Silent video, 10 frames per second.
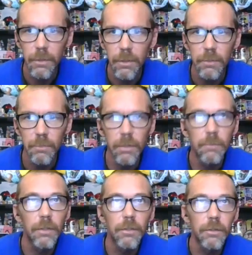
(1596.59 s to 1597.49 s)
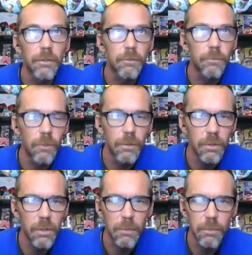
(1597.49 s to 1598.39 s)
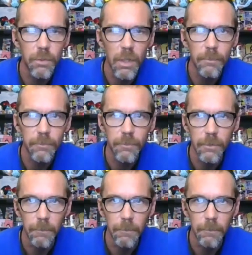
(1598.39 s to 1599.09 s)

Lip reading: It's pretty much your one-stop shop for